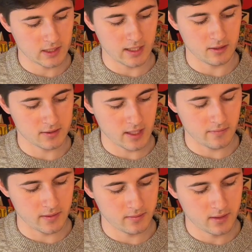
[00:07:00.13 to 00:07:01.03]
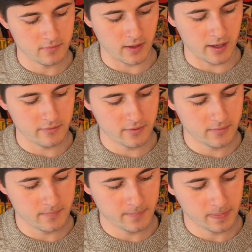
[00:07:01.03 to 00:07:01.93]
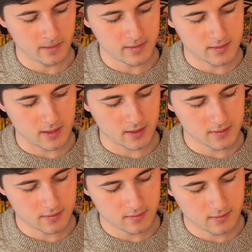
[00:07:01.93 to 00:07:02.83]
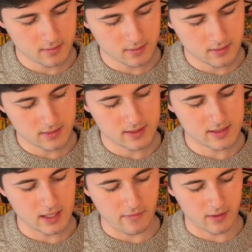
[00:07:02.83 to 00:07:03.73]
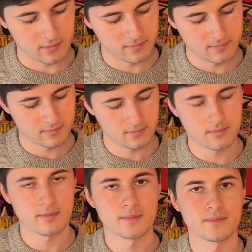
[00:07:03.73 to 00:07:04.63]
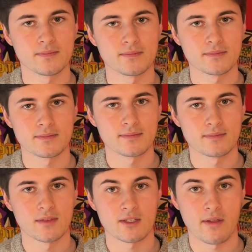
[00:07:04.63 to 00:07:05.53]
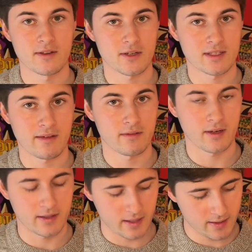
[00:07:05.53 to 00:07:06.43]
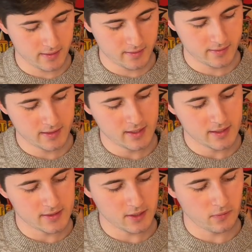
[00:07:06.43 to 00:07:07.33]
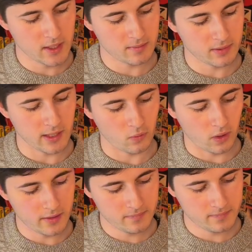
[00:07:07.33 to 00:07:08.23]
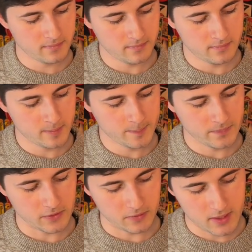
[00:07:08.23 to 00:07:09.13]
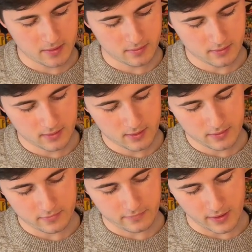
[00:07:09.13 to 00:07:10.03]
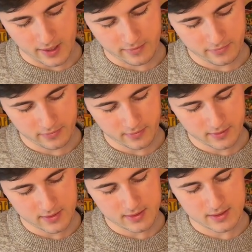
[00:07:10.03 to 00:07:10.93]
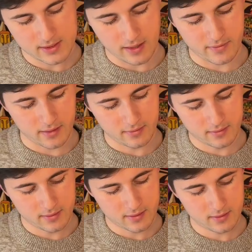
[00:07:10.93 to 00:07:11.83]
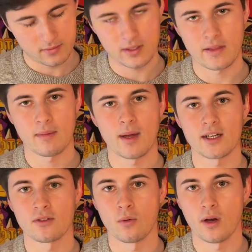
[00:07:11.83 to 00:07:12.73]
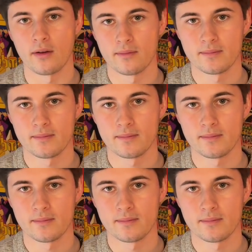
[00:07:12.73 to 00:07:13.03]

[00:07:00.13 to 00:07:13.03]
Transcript: get your 7. 5, 6, 7. So there's our 7 right there. So we can play 1, 3, 5, 7, and then back to 1.